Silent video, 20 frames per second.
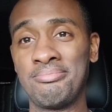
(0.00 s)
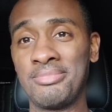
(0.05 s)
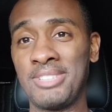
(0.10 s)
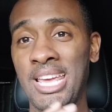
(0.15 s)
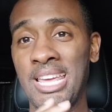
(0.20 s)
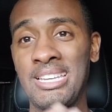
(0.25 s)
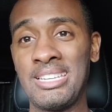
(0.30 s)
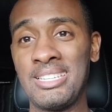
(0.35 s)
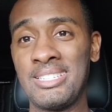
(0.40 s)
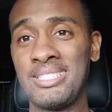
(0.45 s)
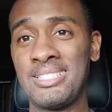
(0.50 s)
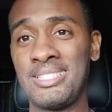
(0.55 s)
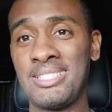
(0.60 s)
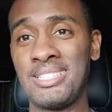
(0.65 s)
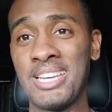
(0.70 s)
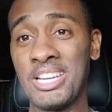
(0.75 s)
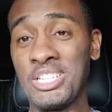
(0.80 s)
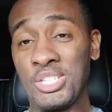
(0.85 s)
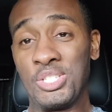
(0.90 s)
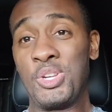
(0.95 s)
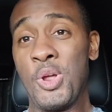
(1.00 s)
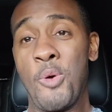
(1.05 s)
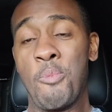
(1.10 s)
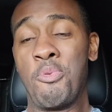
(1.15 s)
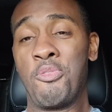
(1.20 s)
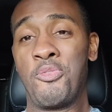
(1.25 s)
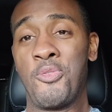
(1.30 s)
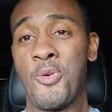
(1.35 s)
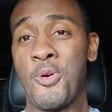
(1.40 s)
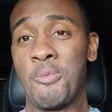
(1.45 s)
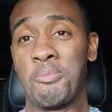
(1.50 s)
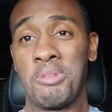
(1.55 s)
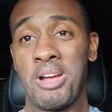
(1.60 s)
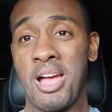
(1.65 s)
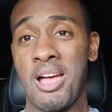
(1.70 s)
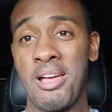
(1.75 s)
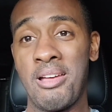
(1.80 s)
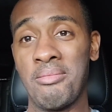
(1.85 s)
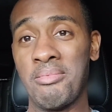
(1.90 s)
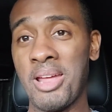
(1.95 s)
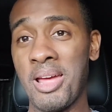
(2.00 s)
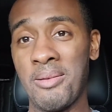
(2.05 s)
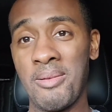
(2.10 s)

They just don't perform. I